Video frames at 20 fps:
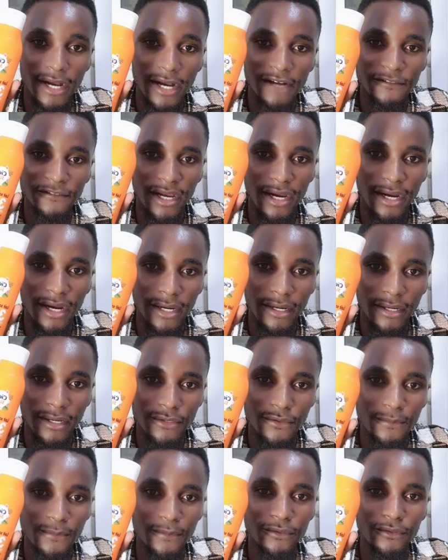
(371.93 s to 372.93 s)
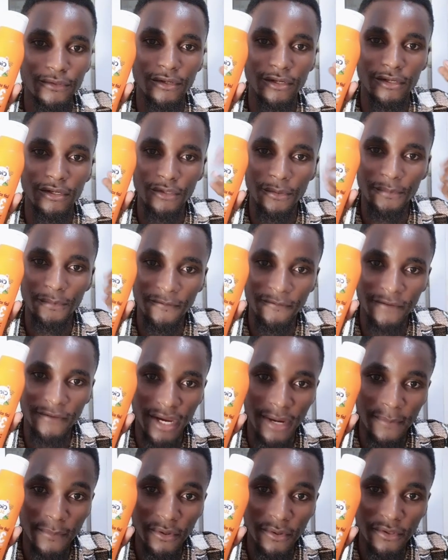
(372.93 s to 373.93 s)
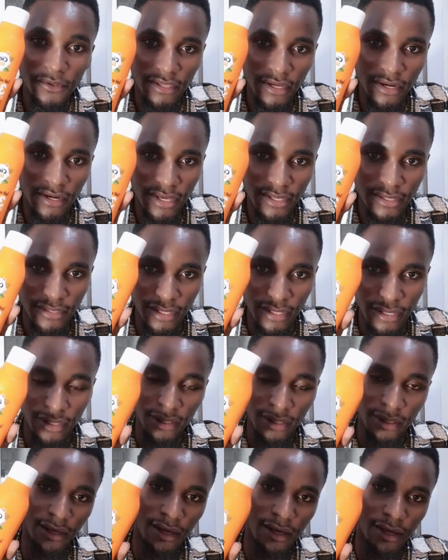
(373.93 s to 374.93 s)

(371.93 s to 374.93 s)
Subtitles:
After you put on the top of the moisturizer.